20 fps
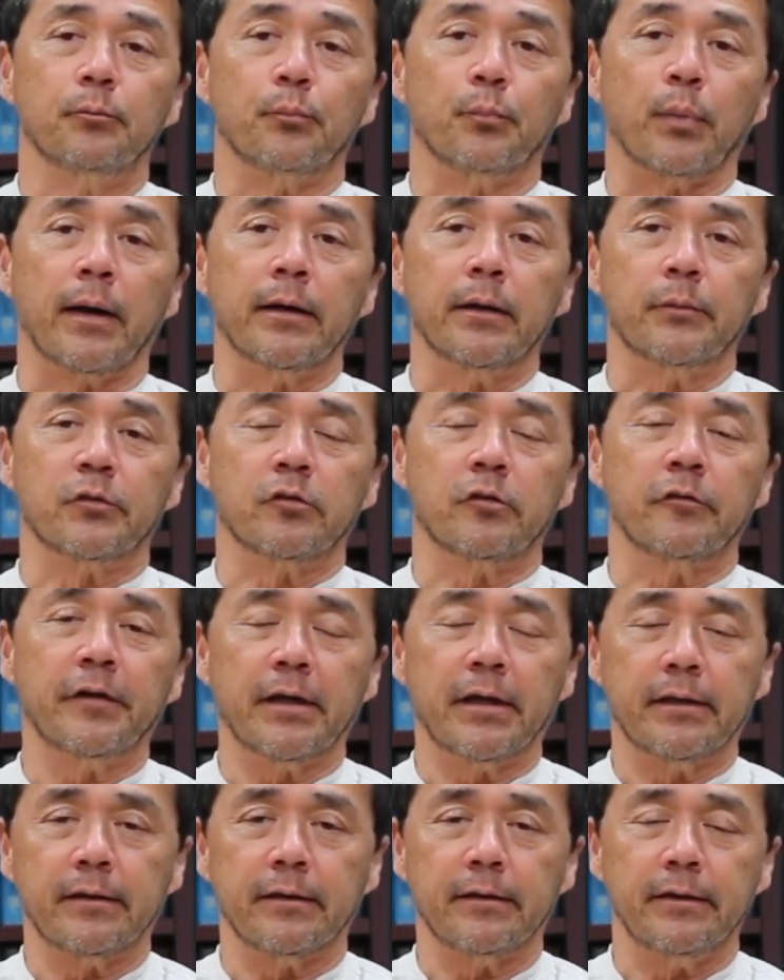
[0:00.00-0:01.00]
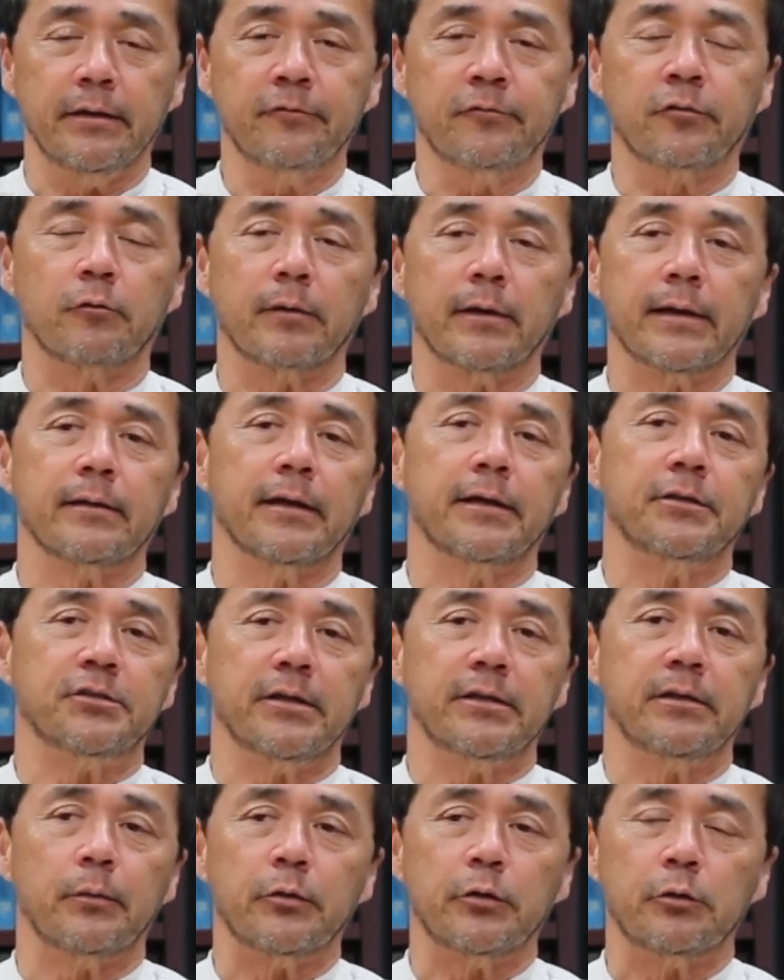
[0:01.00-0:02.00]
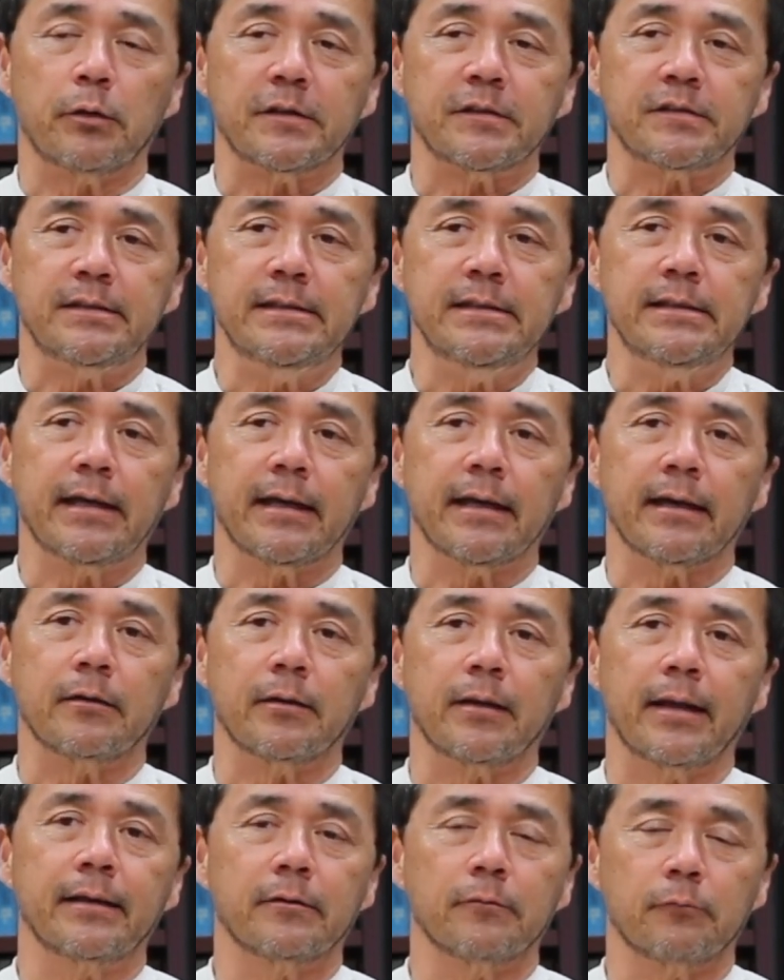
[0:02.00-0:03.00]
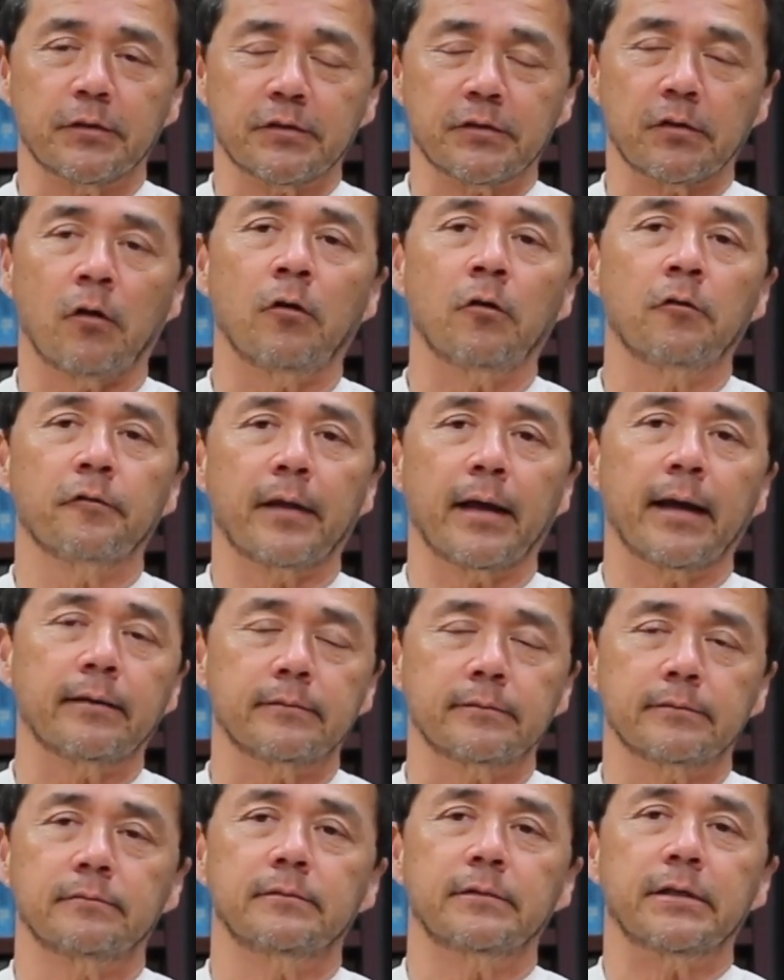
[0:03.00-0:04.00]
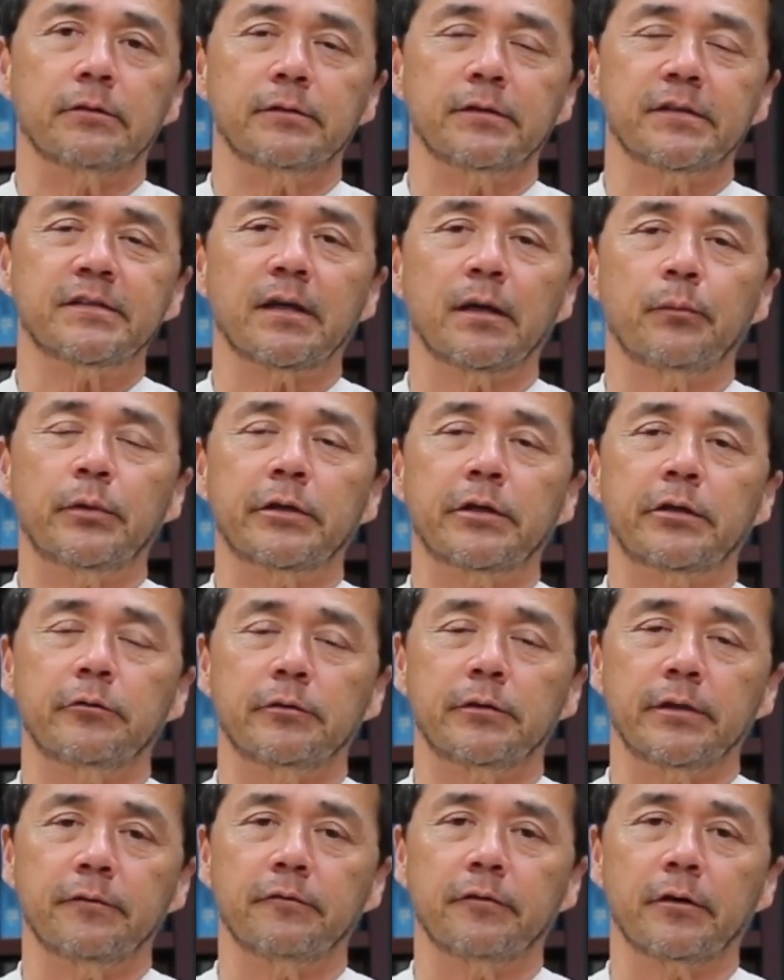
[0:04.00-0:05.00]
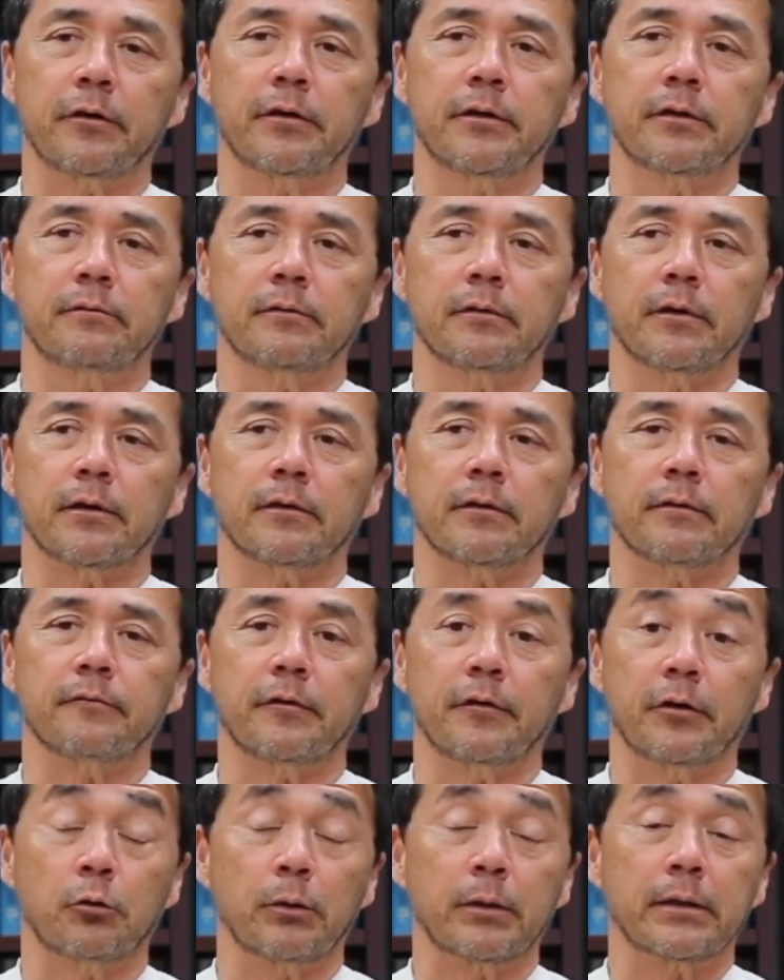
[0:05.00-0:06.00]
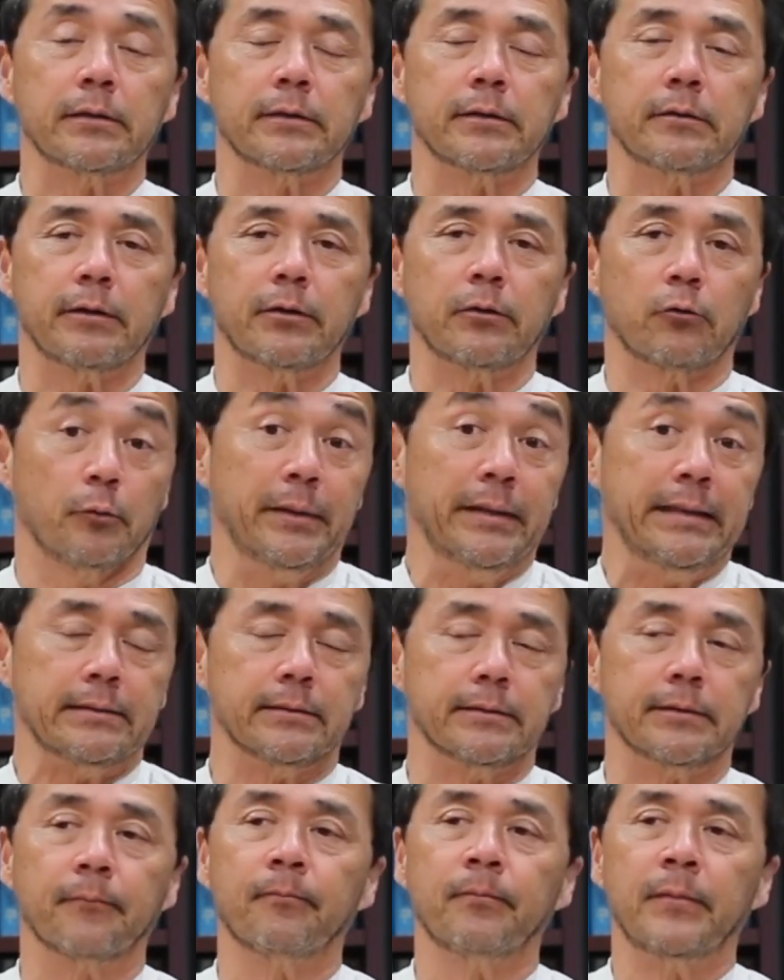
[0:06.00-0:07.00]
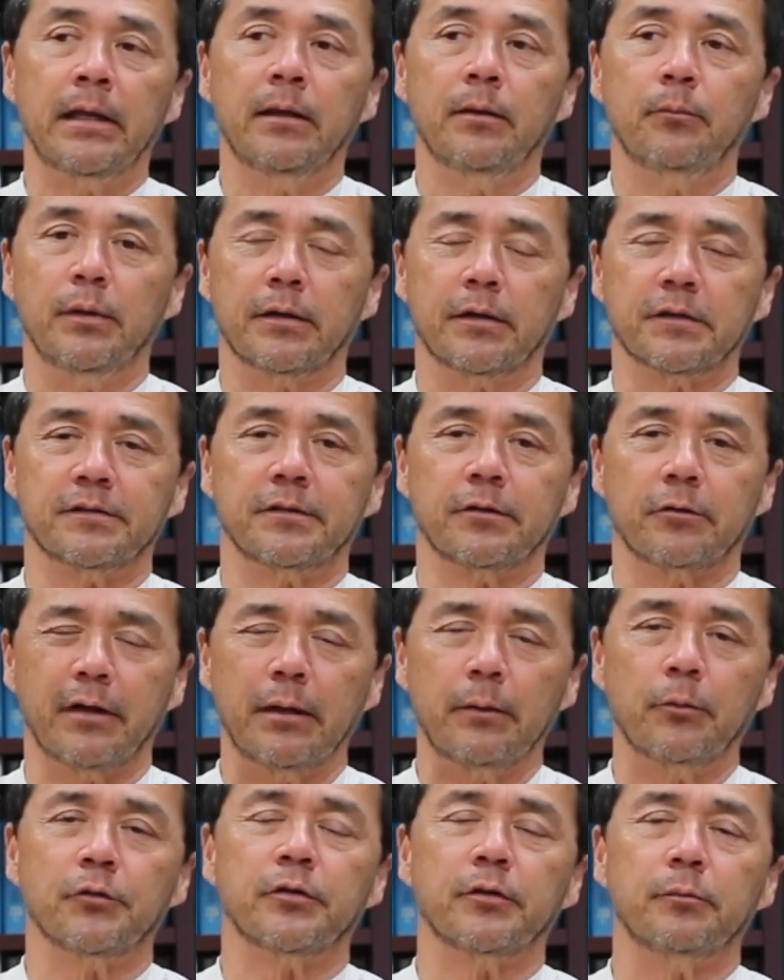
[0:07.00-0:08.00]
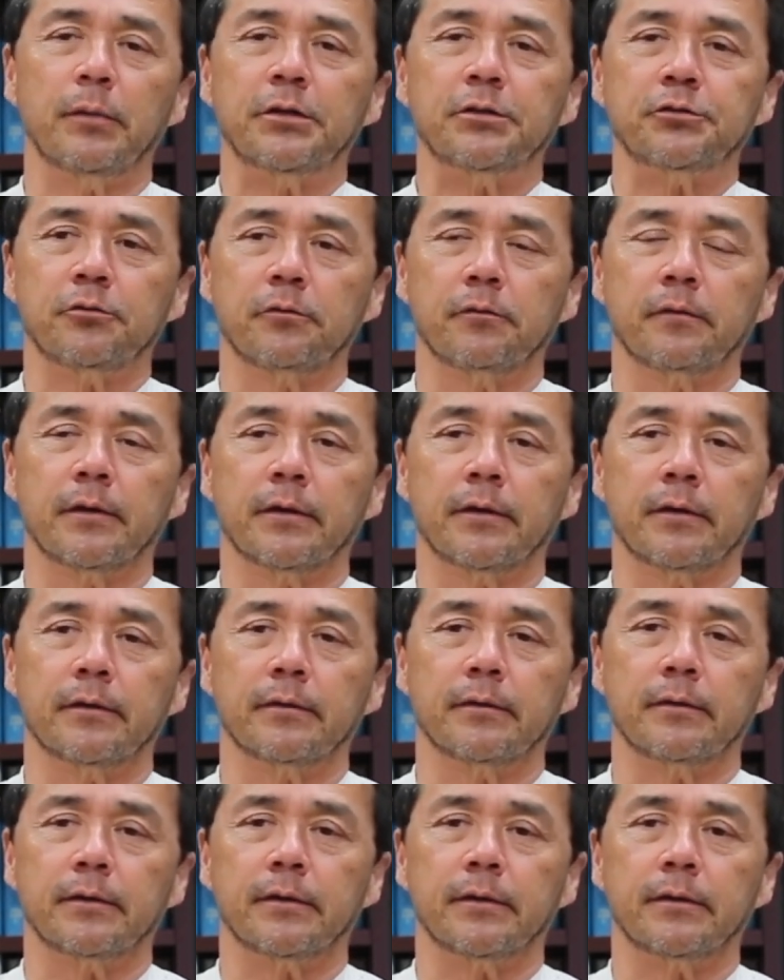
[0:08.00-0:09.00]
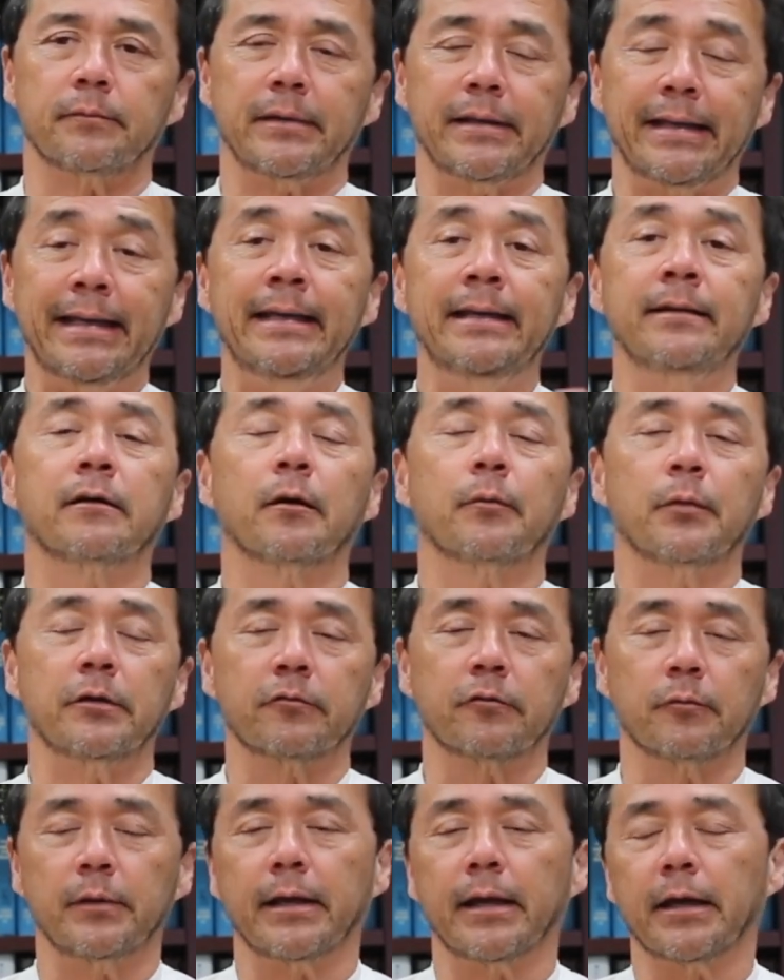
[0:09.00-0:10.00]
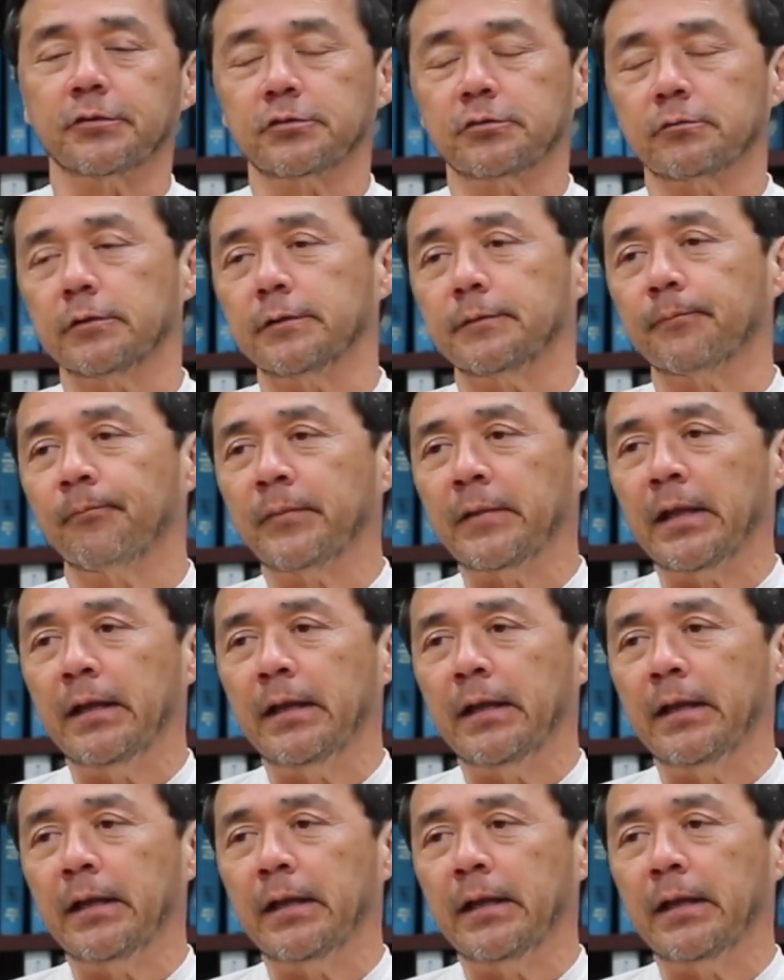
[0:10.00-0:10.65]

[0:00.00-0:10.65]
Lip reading: By observing in the infrared, like JWST can, they can resolve that disambiguity very quickly, right, or immediately, because they're able to measure the heat coming from the asteroid.